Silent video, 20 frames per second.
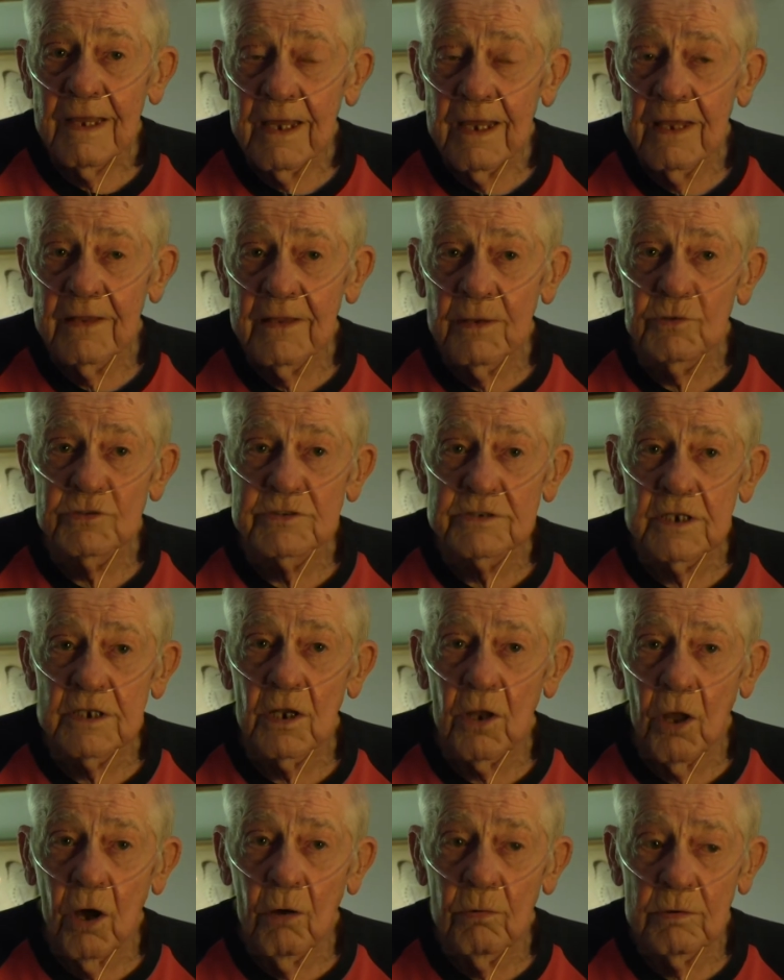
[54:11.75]
and there was
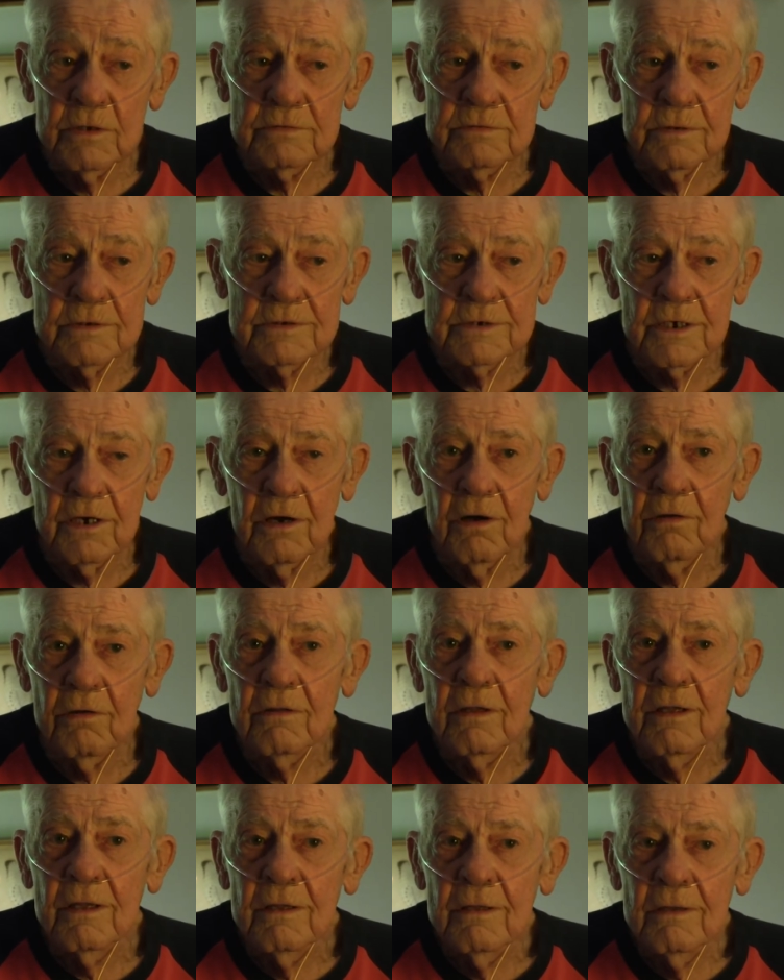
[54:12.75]
still always what you call
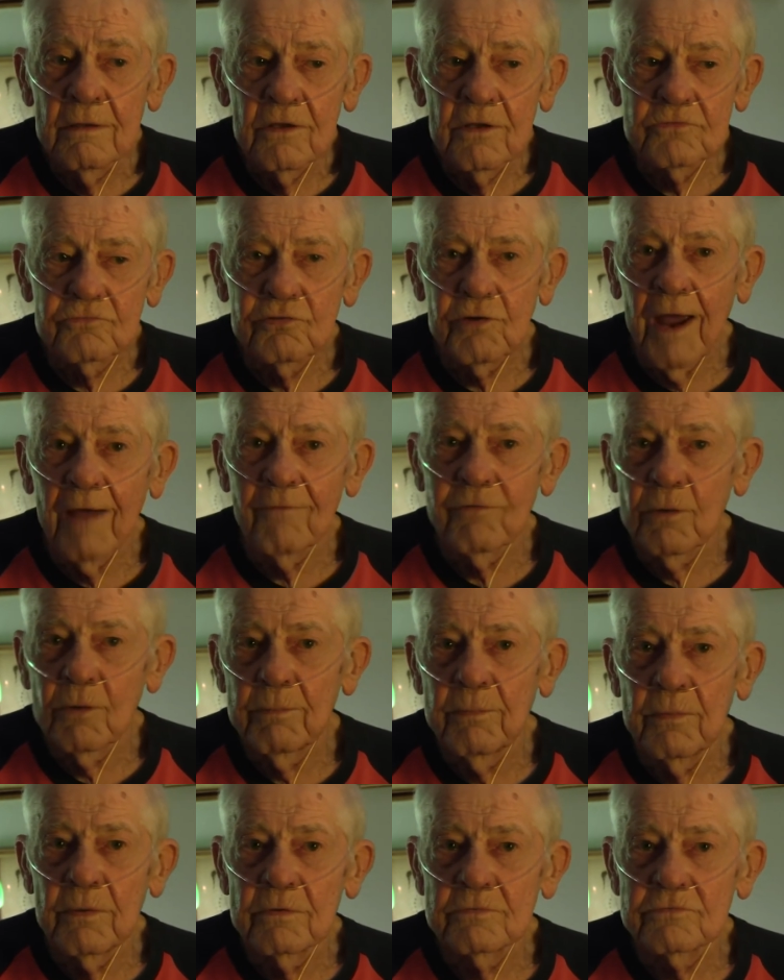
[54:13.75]

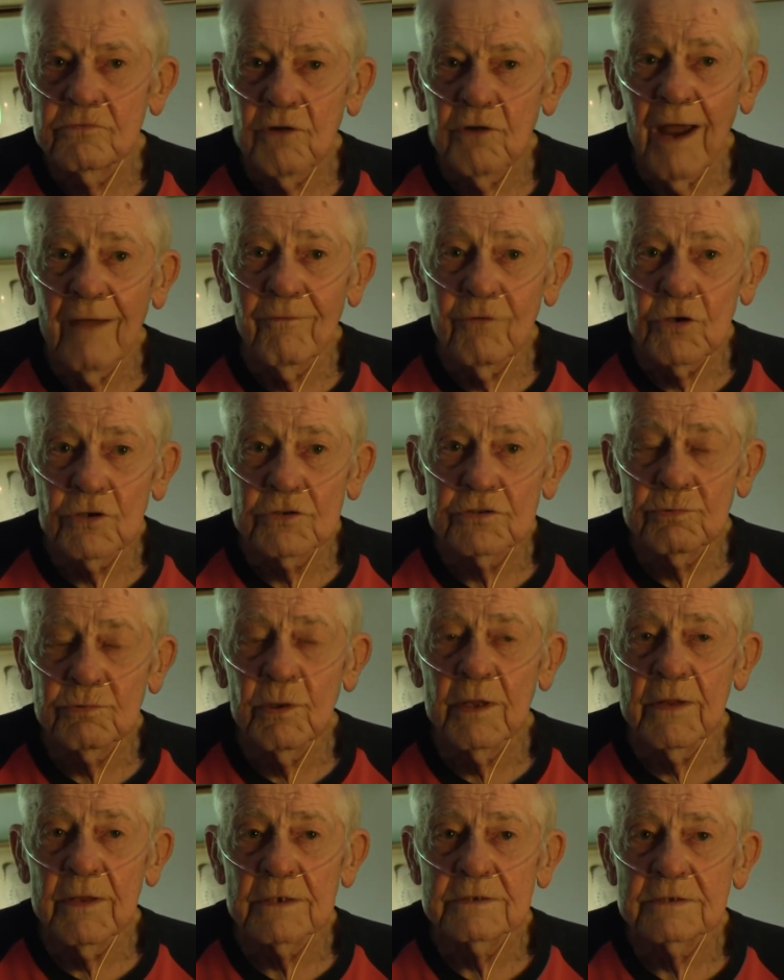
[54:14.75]
travel travelers
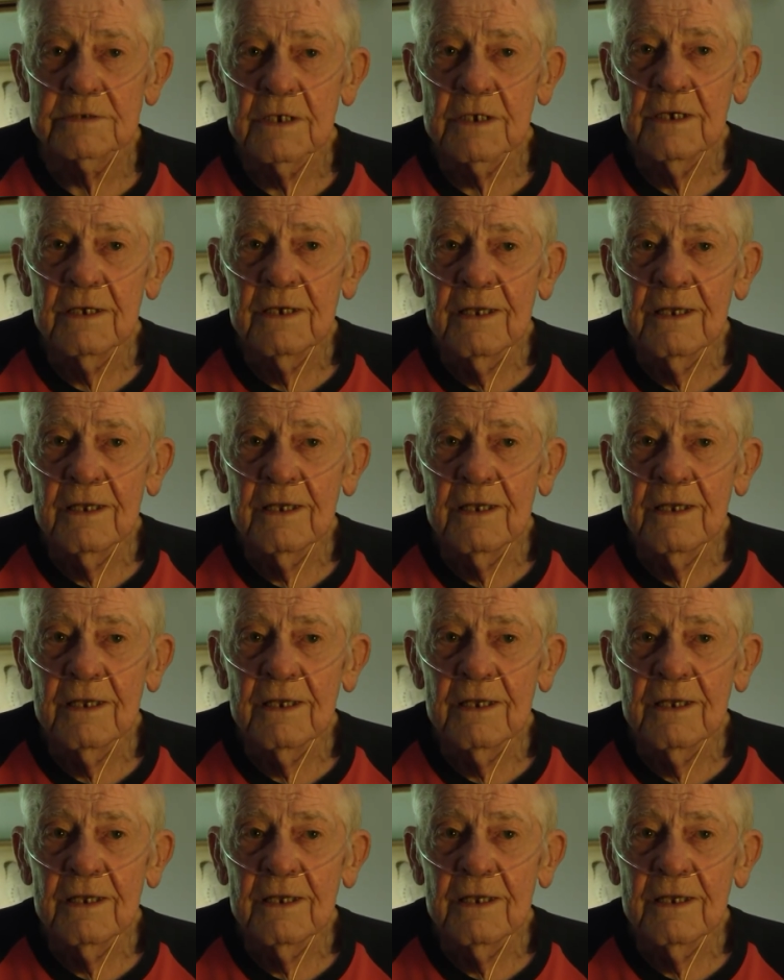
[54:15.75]
with us.